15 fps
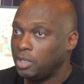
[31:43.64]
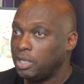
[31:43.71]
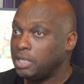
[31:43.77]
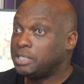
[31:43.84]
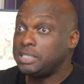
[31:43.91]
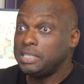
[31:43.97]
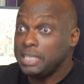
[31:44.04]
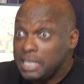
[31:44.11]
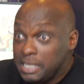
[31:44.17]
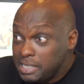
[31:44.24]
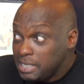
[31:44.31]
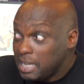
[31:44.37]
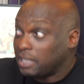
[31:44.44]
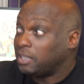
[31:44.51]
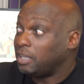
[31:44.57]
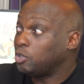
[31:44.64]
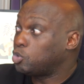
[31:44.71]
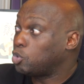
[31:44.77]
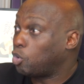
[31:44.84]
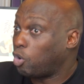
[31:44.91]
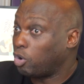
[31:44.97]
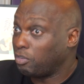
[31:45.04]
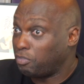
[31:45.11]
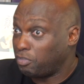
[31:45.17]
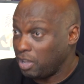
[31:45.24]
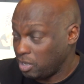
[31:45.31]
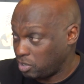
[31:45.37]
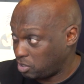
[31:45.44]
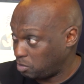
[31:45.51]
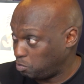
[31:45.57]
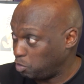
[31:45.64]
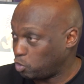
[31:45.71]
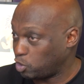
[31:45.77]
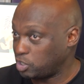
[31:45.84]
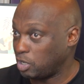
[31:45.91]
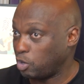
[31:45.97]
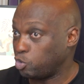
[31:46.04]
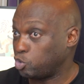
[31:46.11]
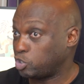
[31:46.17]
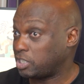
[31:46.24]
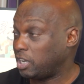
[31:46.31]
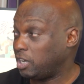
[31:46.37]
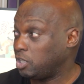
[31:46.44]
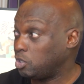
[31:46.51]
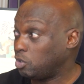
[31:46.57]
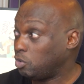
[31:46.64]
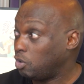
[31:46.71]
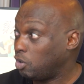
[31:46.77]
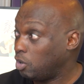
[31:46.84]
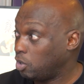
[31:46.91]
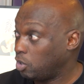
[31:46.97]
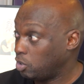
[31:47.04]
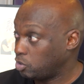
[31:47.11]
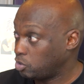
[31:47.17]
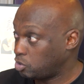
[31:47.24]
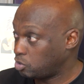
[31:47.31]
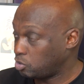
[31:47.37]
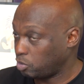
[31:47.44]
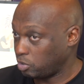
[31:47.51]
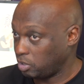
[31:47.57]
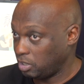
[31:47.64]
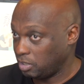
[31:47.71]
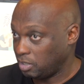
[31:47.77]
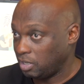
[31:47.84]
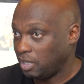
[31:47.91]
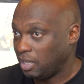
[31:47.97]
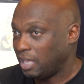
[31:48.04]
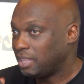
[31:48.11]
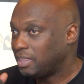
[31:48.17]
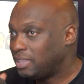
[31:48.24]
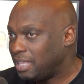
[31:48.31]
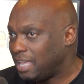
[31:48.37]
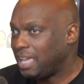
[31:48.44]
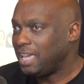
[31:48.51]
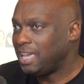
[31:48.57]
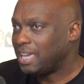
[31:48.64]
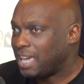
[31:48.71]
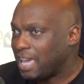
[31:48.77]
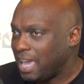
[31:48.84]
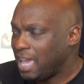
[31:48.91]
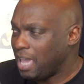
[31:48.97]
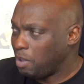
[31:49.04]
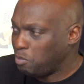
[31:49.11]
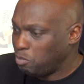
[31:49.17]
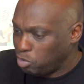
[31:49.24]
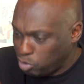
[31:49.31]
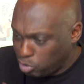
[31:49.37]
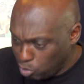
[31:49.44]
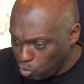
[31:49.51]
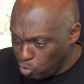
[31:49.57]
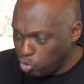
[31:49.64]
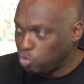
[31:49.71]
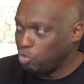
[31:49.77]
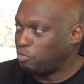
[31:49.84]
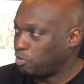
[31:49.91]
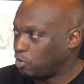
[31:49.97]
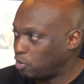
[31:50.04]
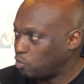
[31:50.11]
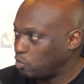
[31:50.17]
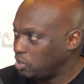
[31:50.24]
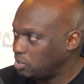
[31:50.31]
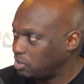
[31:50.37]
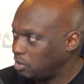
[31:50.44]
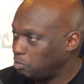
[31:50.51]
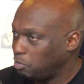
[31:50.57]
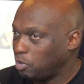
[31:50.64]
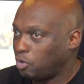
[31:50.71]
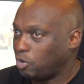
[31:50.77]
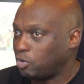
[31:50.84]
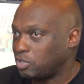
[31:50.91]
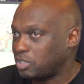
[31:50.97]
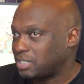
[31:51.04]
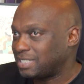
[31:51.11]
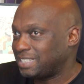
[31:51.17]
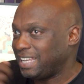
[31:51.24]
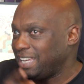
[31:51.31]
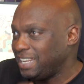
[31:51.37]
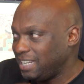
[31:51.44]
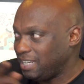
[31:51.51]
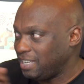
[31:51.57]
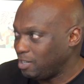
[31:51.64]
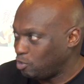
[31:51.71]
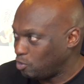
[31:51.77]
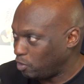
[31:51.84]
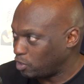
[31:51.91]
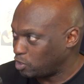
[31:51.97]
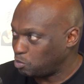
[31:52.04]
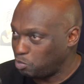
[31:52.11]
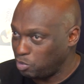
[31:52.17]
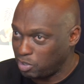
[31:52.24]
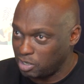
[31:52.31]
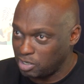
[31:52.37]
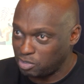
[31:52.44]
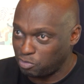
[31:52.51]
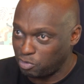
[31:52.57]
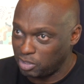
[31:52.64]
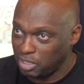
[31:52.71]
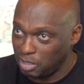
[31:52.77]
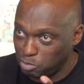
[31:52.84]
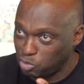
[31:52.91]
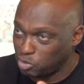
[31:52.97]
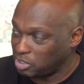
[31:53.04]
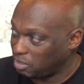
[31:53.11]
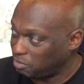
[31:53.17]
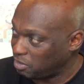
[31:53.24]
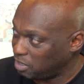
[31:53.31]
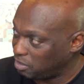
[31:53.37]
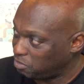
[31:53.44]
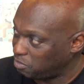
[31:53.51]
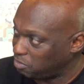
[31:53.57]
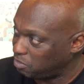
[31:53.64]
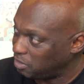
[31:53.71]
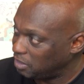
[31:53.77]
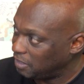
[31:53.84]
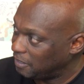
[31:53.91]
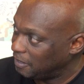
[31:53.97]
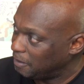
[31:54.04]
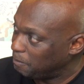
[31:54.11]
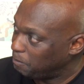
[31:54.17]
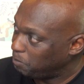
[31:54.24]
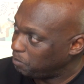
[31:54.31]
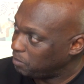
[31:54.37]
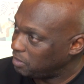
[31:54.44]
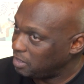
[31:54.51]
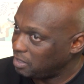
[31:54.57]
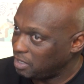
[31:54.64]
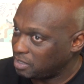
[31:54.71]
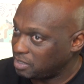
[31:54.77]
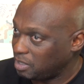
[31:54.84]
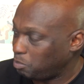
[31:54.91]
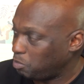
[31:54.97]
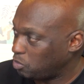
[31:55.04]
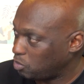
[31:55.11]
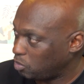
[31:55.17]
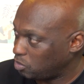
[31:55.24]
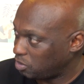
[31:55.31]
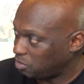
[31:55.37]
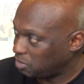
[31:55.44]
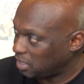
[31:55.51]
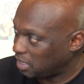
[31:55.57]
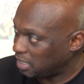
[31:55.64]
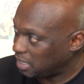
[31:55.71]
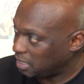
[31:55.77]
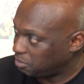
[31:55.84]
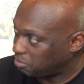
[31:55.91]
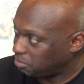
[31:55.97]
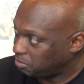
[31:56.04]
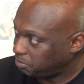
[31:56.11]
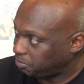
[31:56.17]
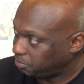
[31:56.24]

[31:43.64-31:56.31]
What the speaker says: It's easier then to converse because now you're telling your story. They came through you for a reason because they need your experience for them to survive the next episodes of their life.